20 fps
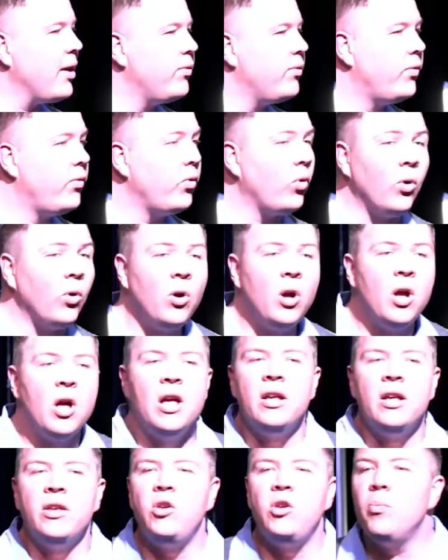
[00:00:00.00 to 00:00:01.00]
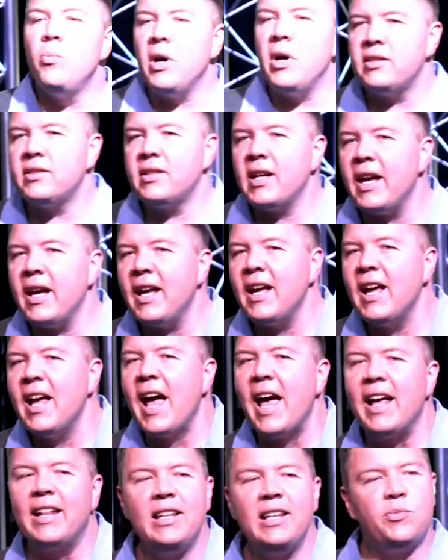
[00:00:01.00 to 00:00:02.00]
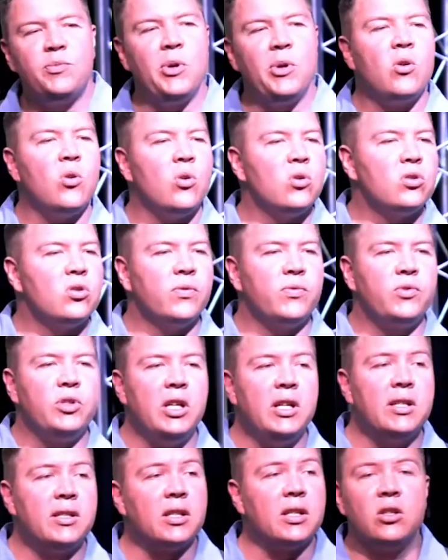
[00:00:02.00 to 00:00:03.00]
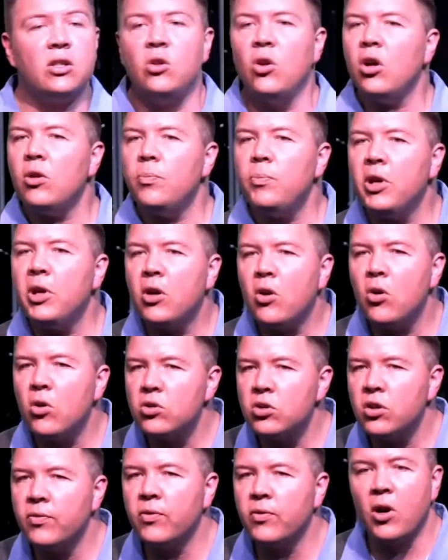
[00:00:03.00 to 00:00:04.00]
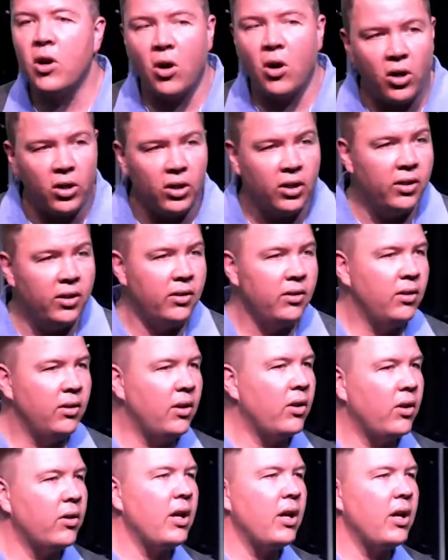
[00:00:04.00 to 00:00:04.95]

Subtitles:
are thankful for, you must say it is because of Jesus, not because of God.